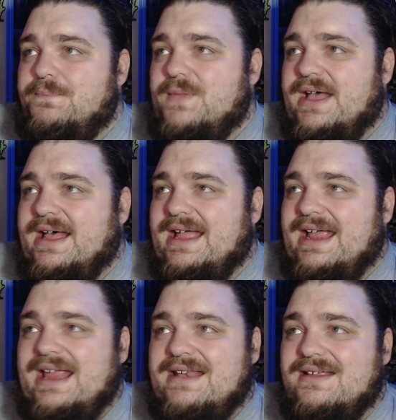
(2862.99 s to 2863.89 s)

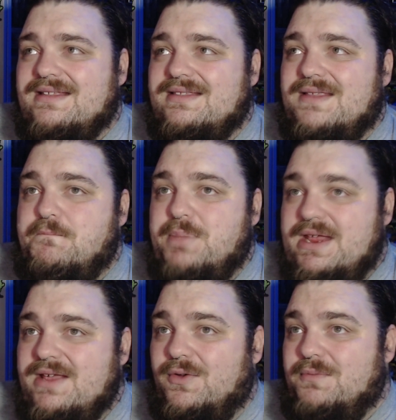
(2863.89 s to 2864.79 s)
And the
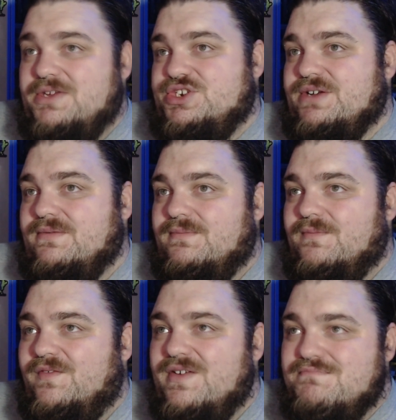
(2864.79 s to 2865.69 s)
big omission
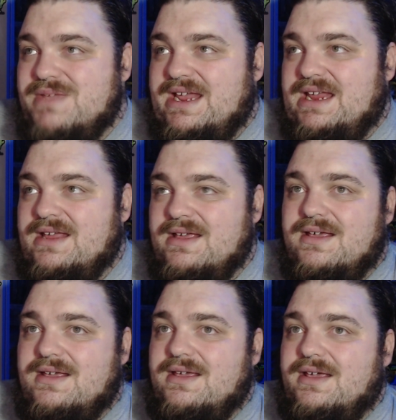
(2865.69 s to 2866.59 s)
for me
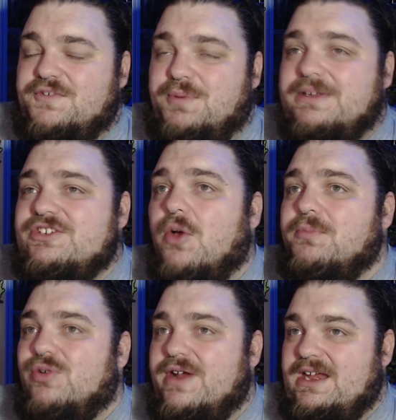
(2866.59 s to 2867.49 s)
is probably
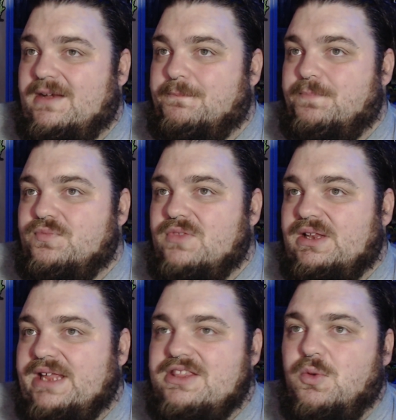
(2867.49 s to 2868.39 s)
Tom Green.
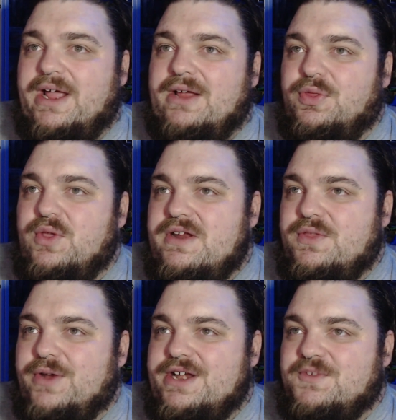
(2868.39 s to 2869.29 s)
Led the way on
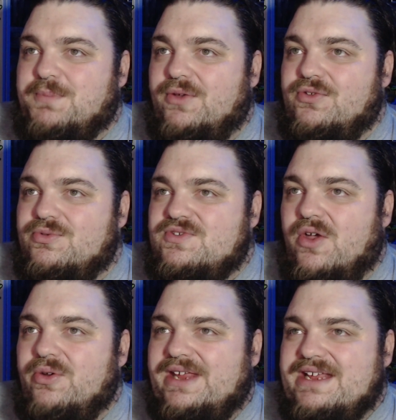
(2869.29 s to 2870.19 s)
33 disposals,
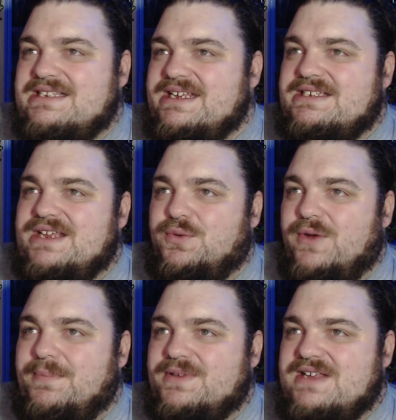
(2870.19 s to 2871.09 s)
only at
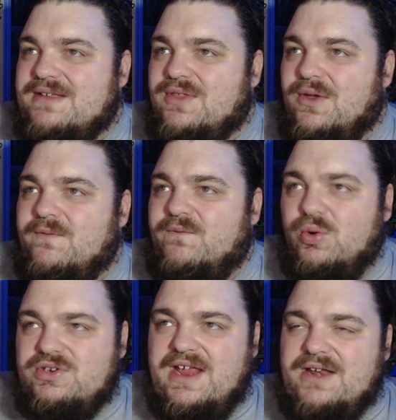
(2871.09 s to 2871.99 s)
63% though.
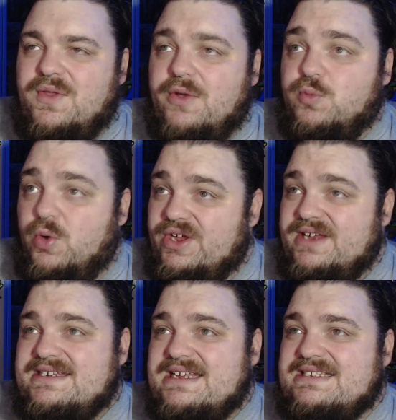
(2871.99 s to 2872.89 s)
14 of those were
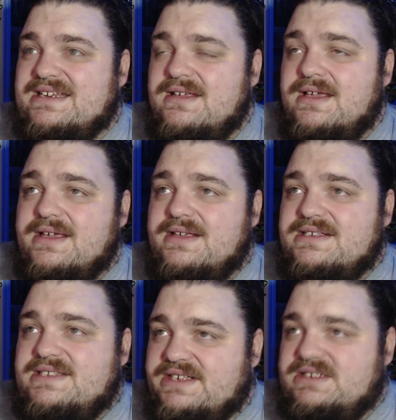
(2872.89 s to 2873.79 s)
contested.
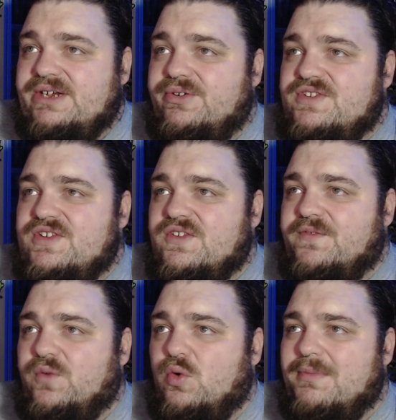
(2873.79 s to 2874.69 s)
6 clearances,
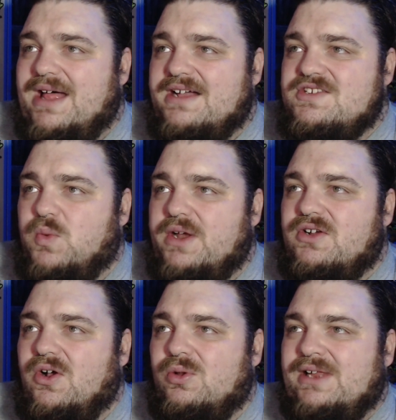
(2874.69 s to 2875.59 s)
4 marks, 1
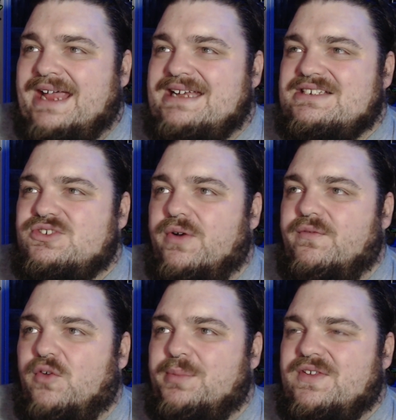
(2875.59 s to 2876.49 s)
goal, 8 score
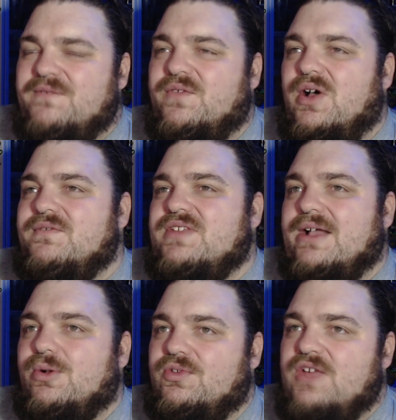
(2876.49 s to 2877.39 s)
involvements and 5
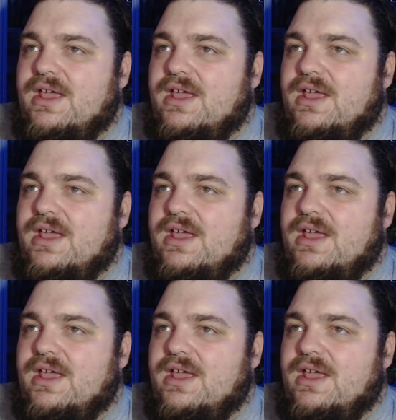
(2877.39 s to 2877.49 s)
tackles.